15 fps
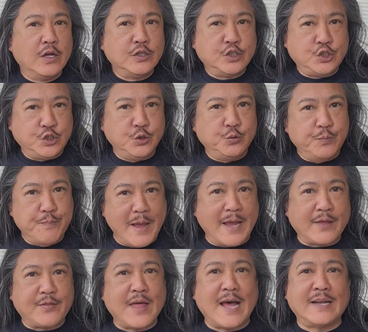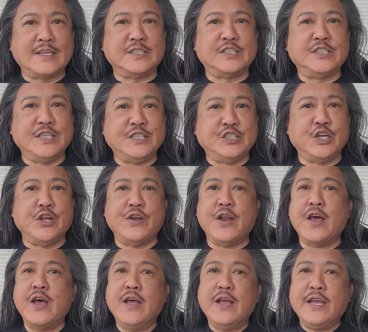to make that decision
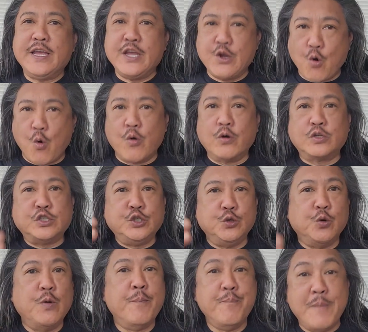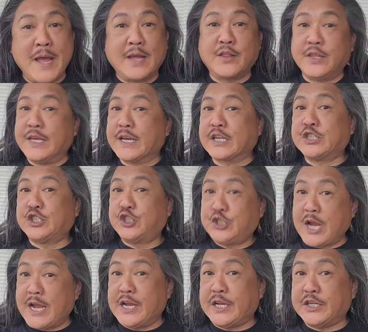in order to make the
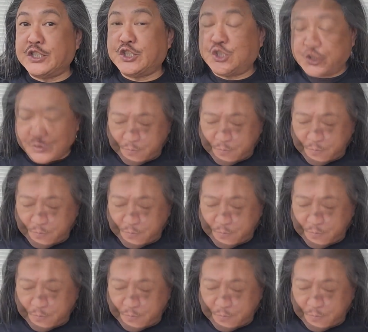exchange.